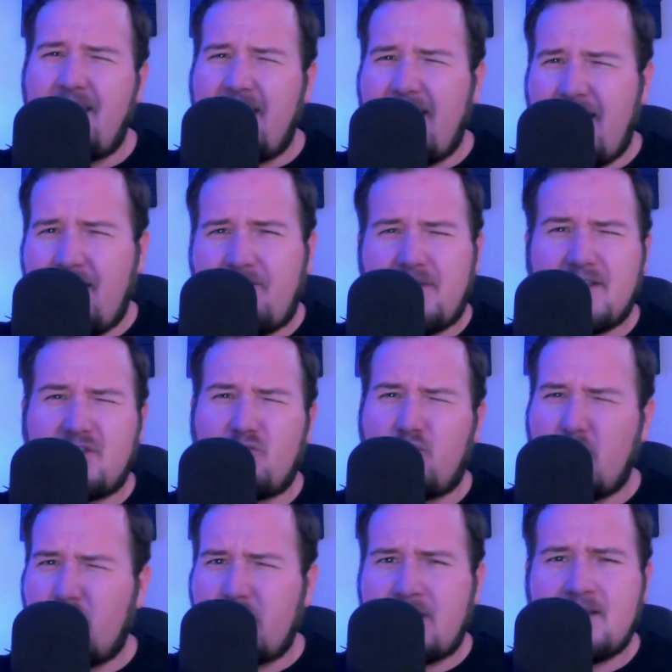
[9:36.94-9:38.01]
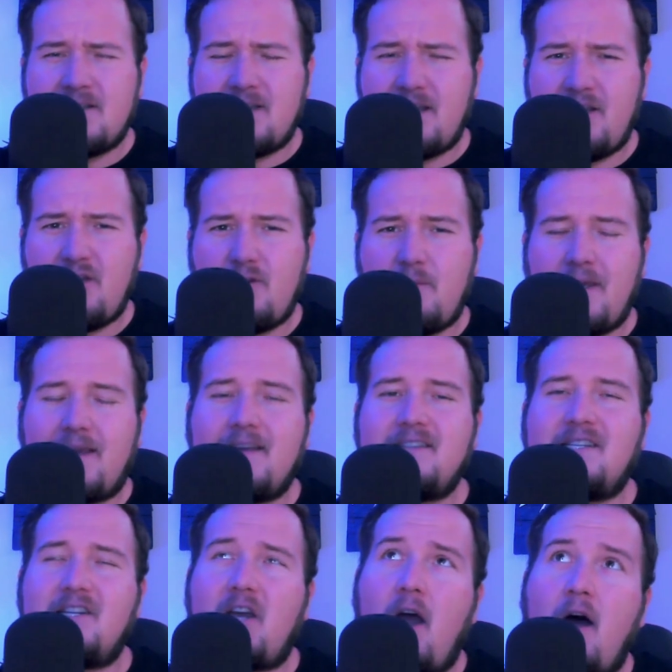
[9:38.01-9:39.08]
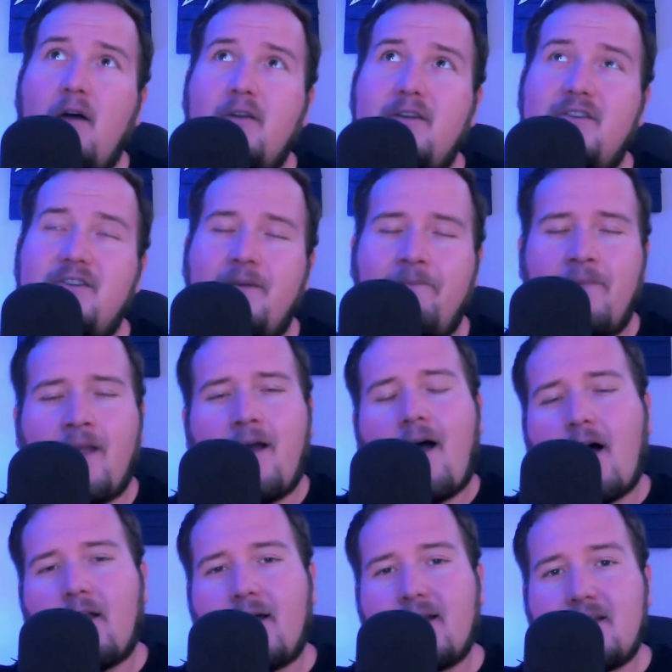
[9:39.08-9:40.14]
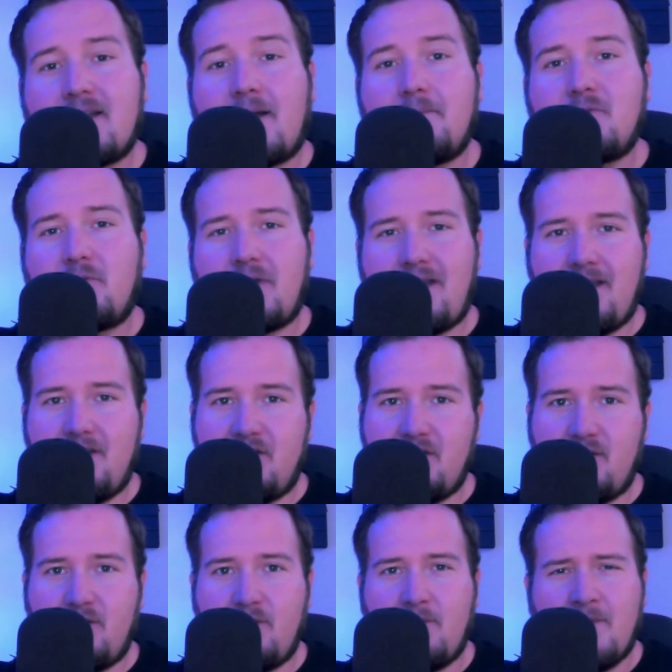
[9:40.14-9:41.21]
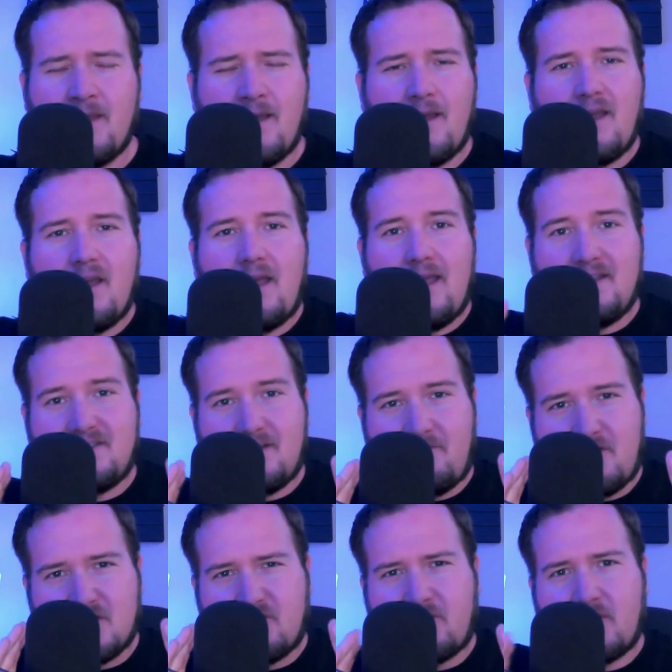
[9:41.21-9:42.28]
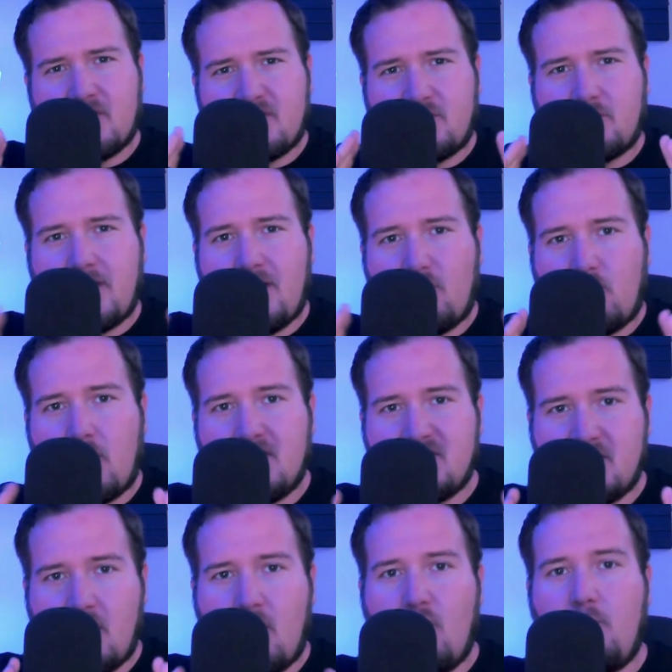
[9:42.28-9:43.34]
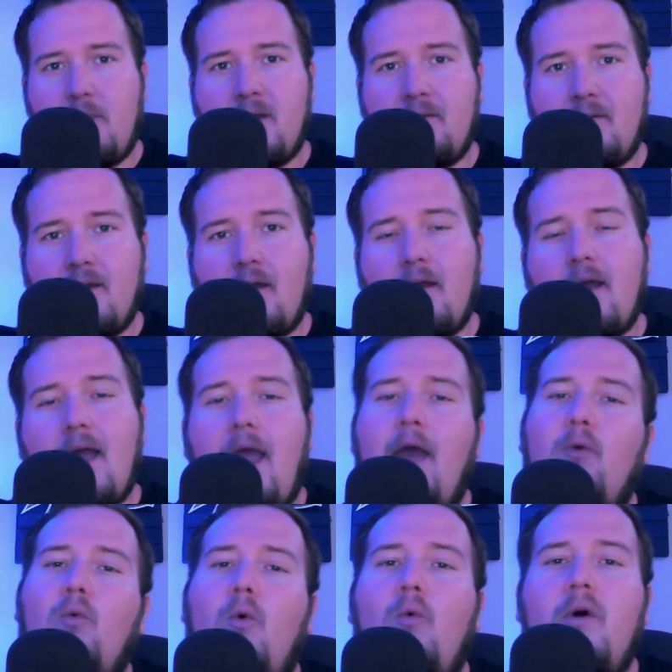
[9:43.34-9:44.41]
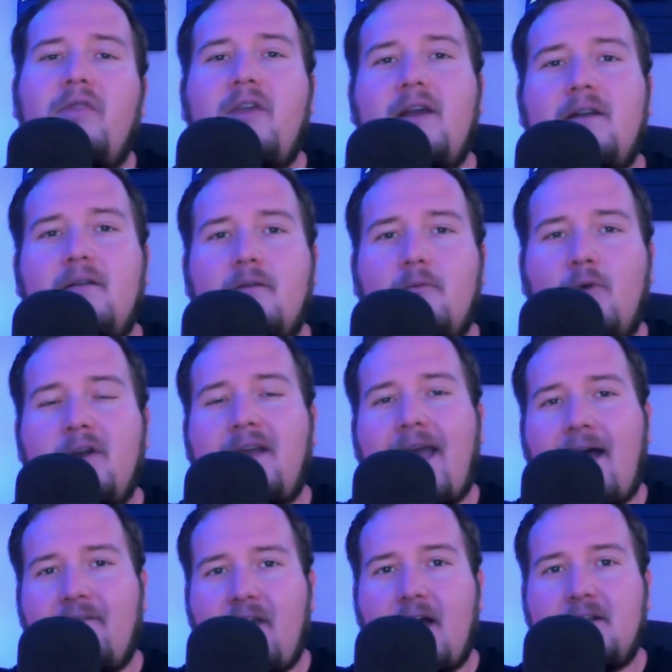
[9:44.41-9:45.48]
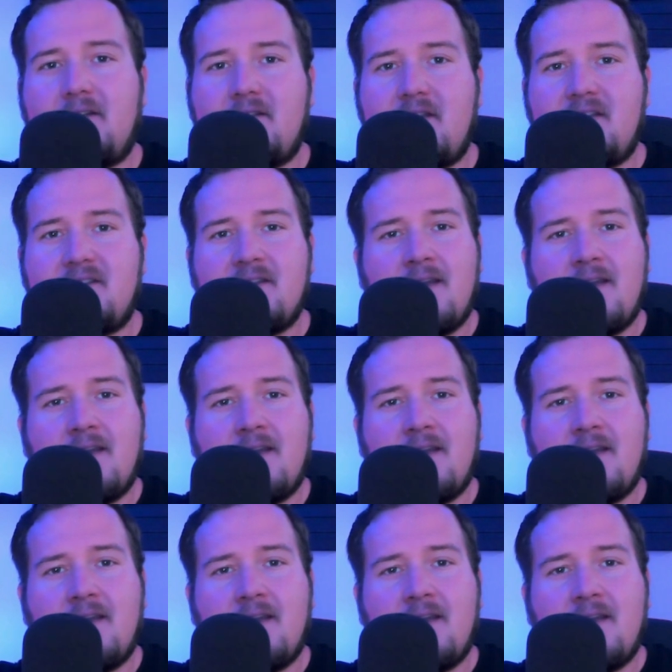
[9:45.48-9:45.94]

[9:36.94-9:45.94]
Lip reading: if this will continue because in college, a lot of times what he'd do is if his first read wasn't open, and one caveat to this